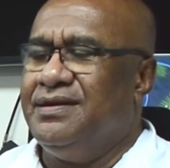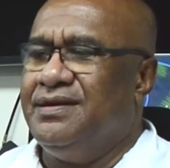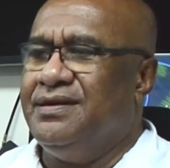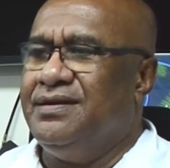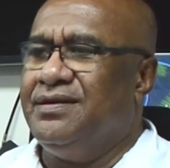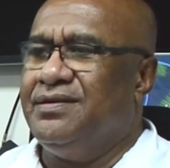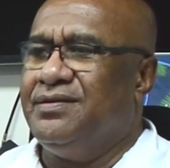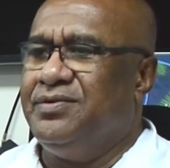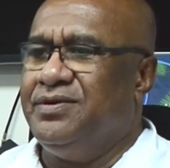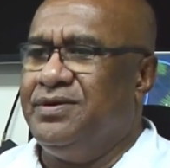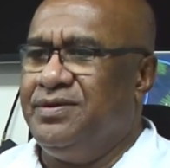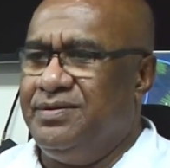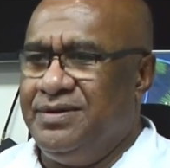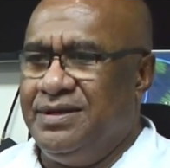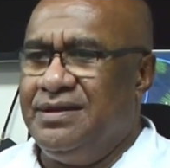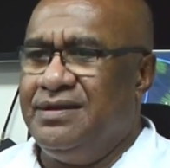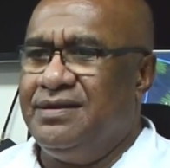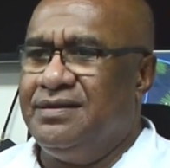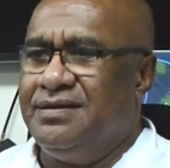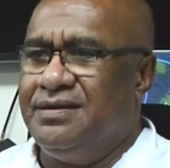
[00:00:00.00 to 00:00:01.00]
you know, we
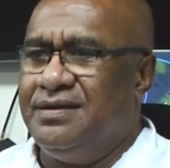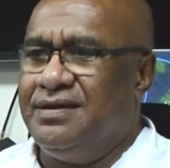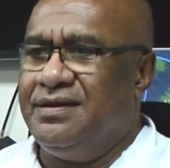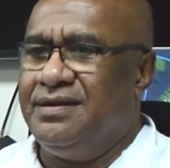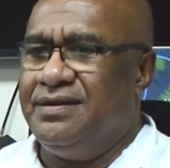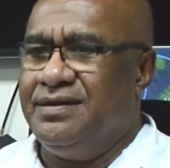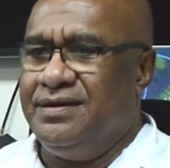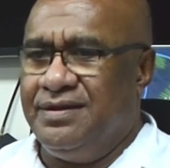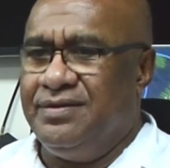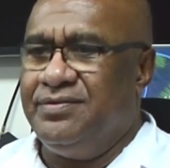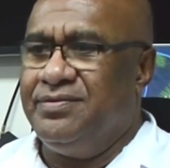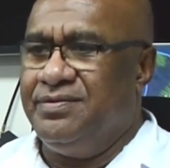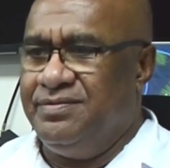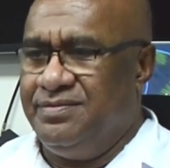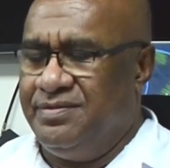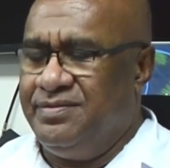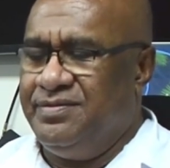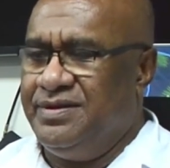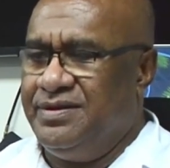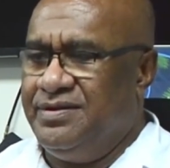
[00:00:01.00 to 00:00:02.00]
will, you know,
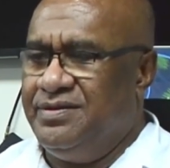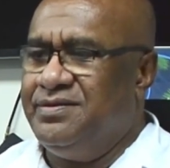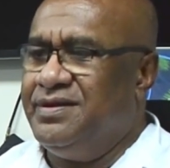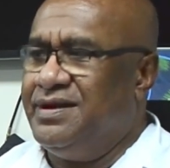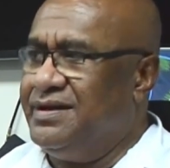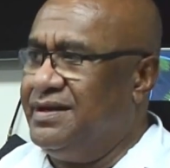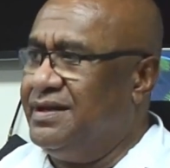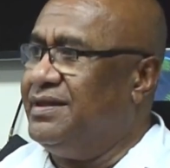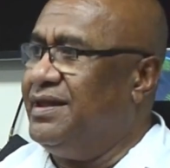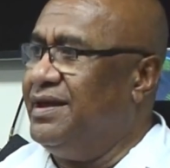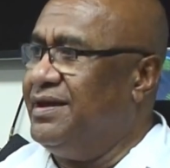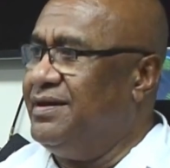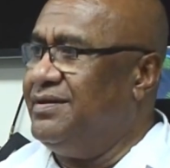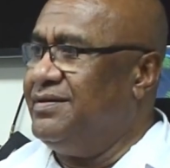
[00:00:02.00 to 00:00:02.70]
we do undertake,